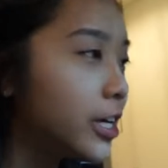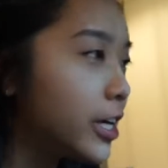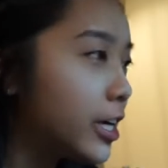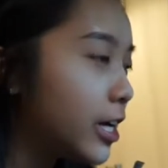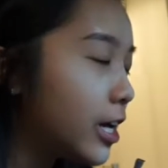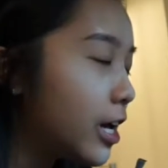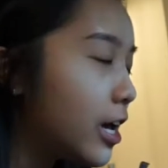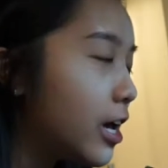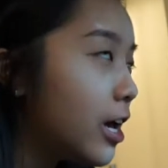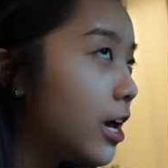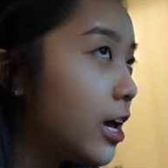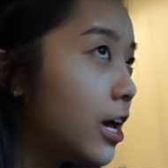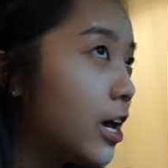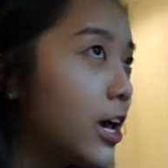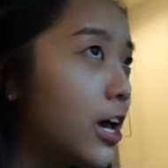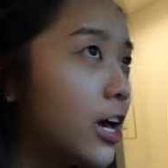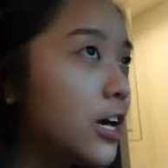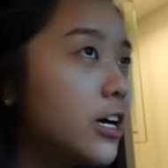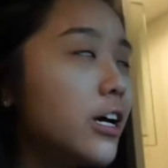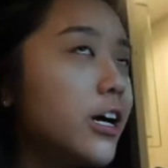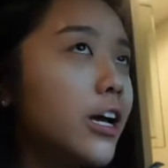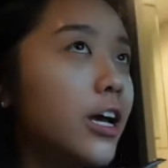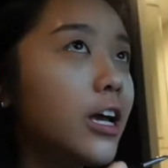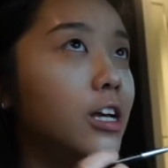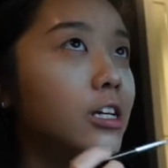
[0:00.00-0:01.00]
Like
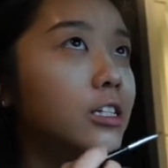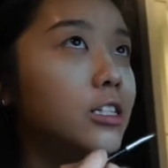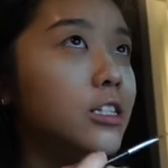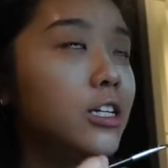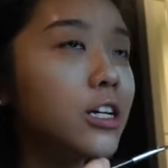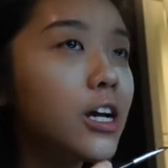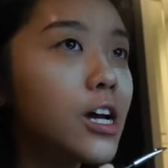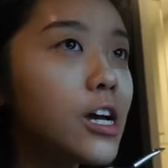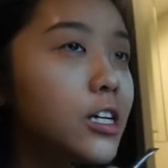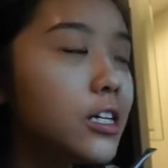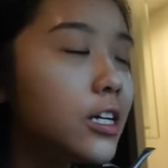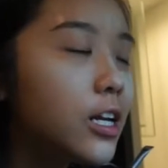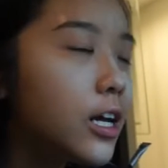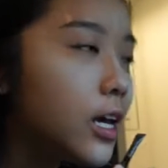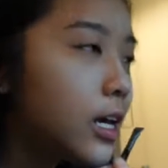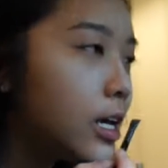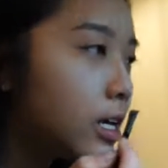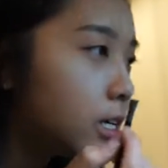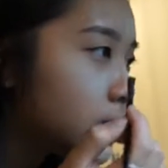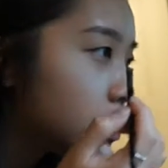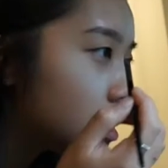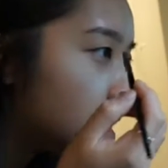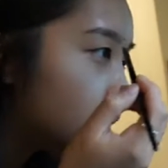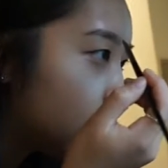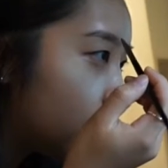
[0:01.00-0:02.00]
8 to 9
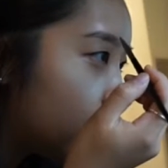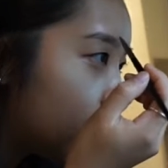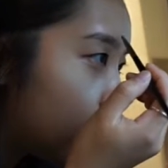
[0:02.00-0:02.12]
days.